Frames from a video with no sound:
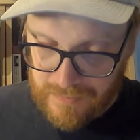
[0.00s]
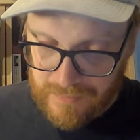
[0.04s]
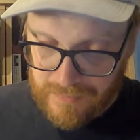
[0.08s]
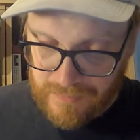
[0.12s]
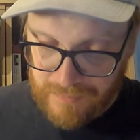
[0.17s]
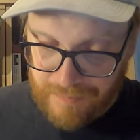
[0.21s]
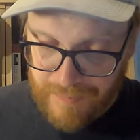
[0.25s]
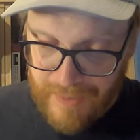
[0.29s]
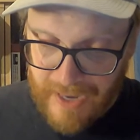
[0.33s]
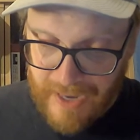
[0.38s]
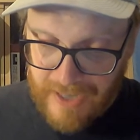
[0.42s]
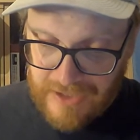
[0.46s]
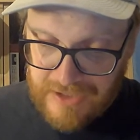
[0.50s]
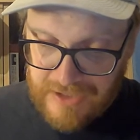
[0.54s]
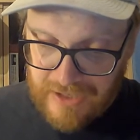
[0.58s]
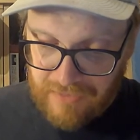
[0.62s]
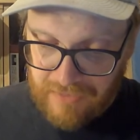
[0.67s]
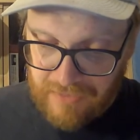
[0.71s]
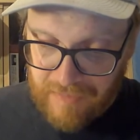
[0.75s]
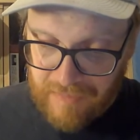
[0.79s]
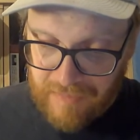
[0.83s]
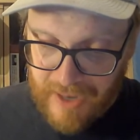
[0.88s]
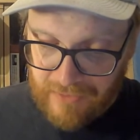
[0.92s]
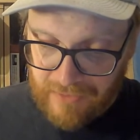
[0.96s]
back
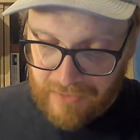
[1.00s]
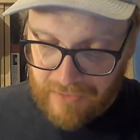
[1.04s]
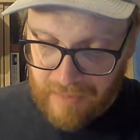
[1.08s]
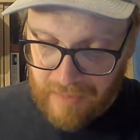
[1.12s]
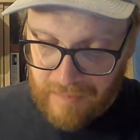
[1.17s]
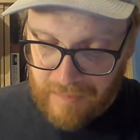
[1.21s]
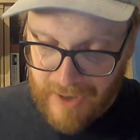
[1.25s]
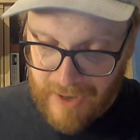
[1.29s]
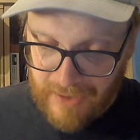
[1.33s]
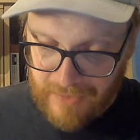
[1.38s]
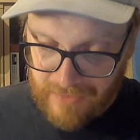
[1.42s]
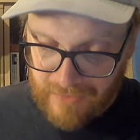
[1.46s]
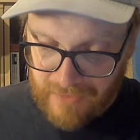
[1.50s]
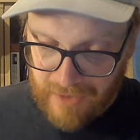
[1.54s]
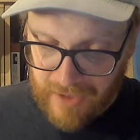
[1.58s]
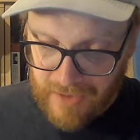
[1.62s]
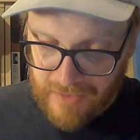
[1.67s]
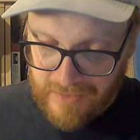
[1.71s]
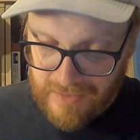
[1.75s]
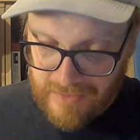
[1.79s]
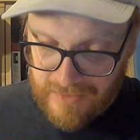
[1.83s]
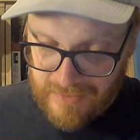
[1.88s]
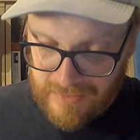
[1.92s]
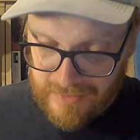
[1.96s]
shift, back sight, back
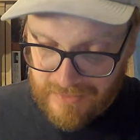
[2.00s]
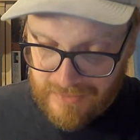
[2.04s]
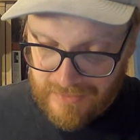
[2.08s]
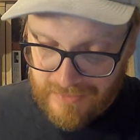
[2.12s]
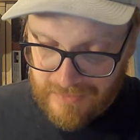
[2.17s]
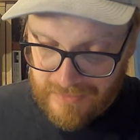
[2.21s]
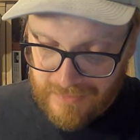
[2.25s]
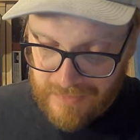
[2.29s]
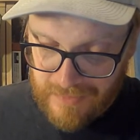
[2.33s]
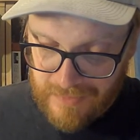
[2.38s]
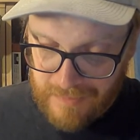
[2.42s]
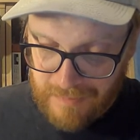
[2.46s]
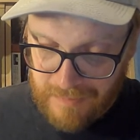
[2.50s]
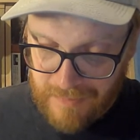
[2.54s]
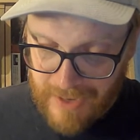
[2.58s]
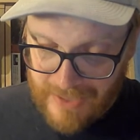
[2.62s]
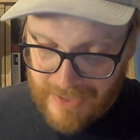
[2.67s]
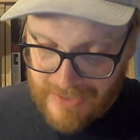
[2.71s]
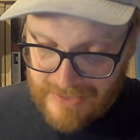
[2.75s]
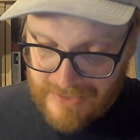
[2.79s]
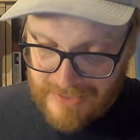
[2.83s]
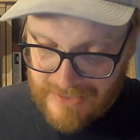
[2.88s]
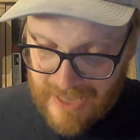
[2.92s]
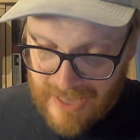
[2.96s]

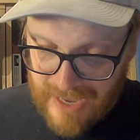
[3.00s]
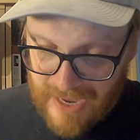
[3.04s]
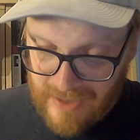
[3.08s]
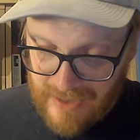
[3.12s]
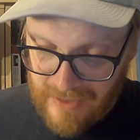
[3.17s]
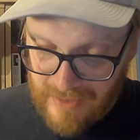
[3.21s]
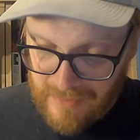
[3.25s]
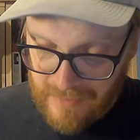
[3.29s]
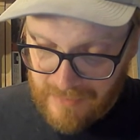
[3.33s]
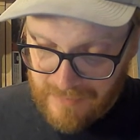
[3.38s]
slang.